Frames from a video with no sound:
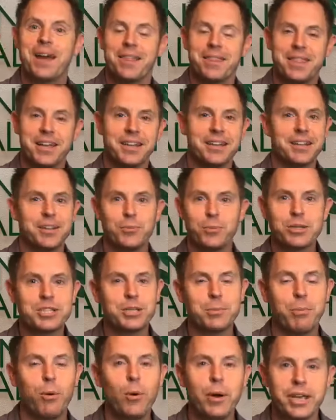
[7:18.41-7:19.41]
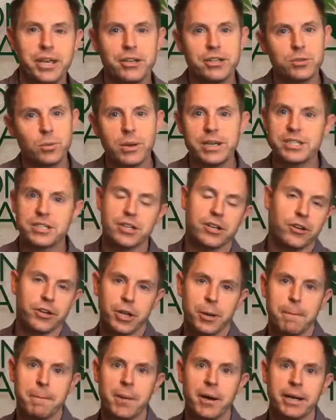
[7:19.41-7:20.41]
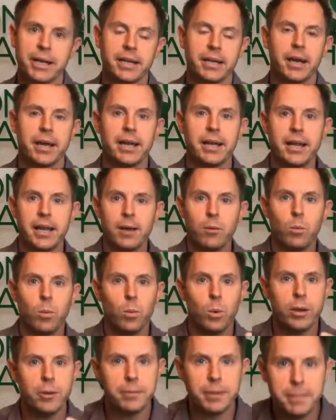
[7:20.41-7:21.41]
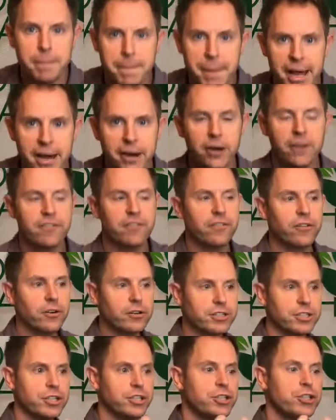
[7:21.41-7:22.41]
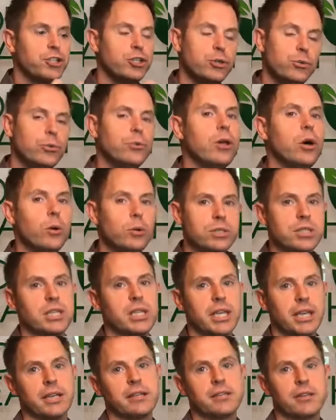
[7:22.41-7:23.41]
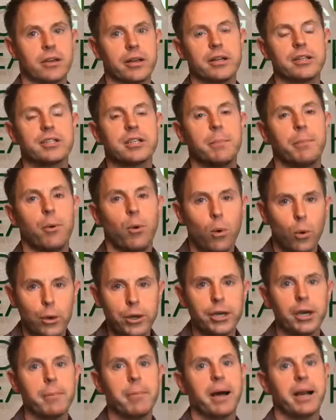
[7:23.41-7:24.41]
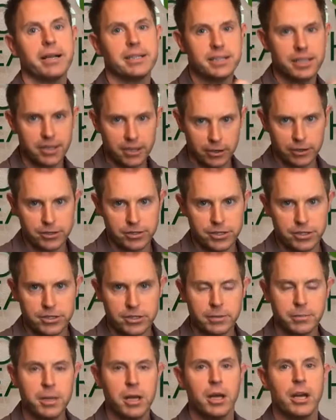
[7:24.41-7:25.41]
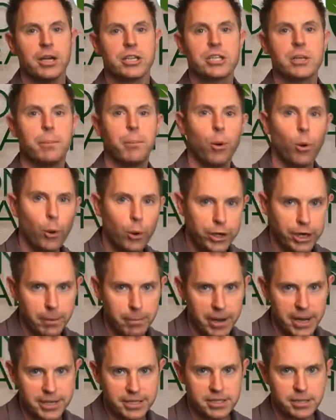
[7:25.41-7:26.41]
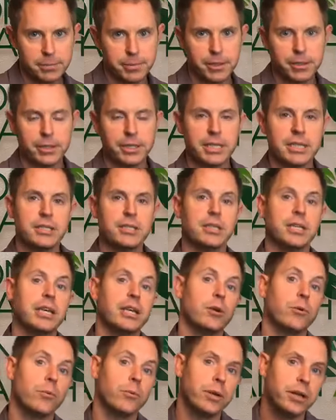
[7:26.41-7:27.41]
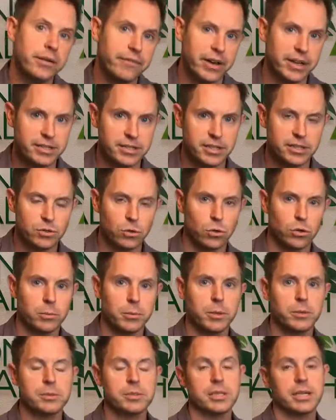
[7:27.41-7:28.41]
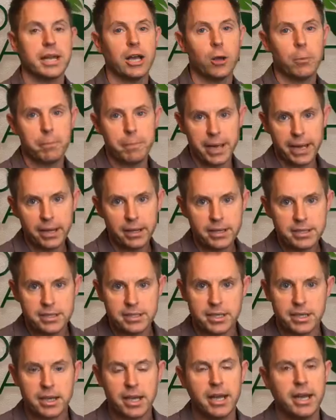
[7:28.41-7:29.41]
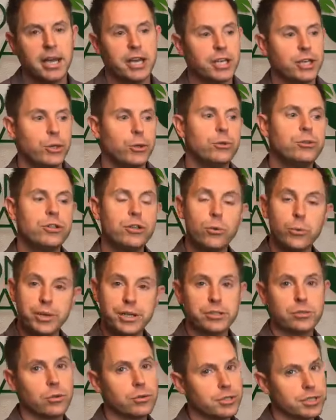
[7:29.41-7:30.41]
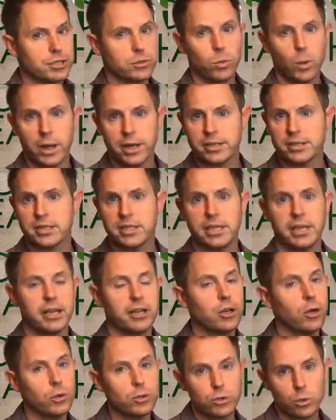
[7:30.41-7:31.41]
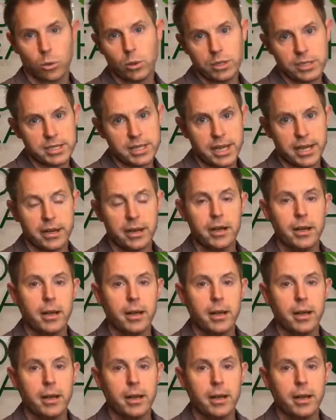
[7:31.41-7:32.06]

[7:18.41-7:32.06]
then what's the point? You just wasted all your money. And it would be better first to do those things that are going to support your body's endocrine system, support your body's ability to get rid of excess hormones and help balance it. Use your resources wisely and go towards that.